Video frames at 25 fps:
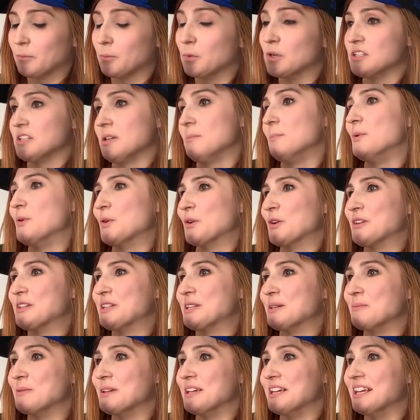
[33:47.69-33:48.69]
was
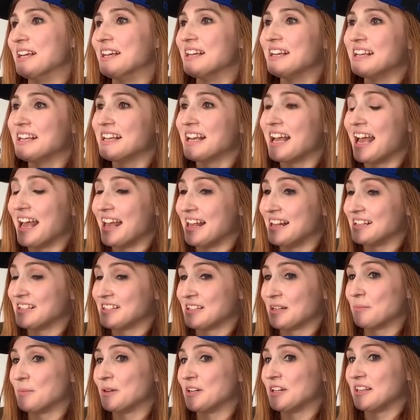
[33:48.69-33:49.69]
important to me and
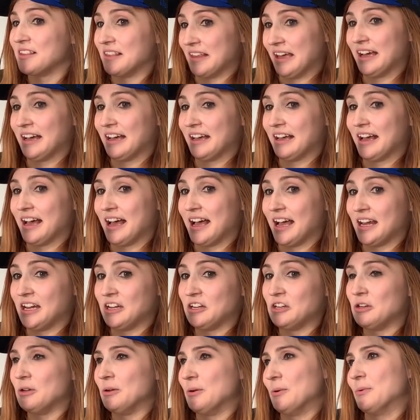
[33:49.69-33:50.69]
somebody that I
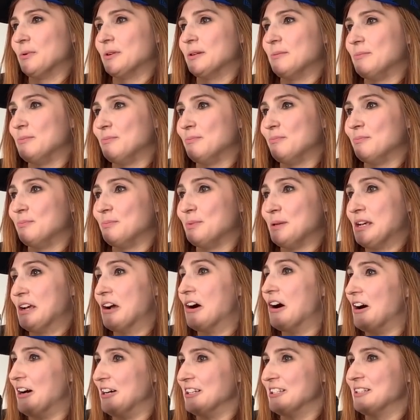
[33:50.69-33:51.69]
knew would be
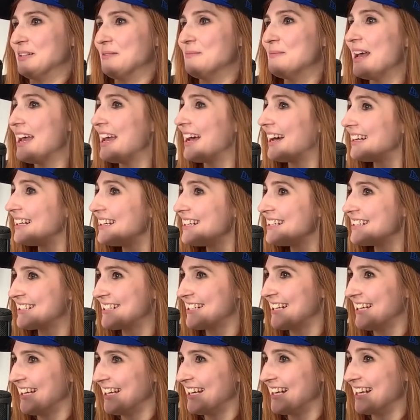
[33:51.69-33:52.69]
awesome at
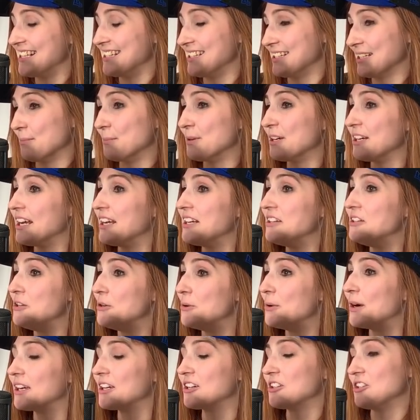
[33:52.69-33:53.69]
it and somebody I
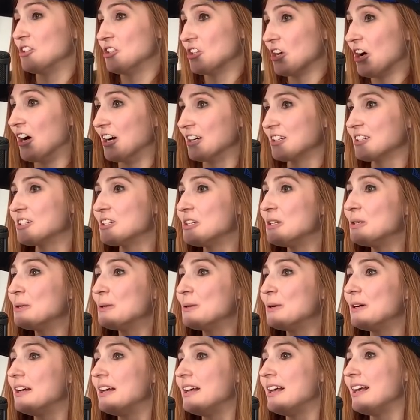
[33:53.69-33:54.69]
knew I could talk
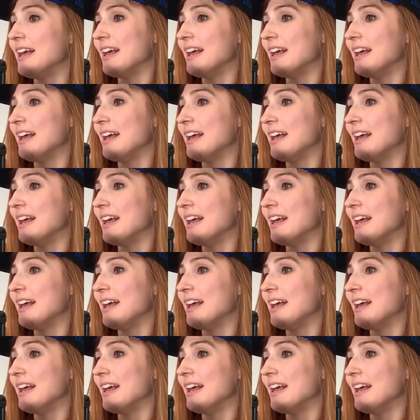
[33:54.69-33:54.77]
to.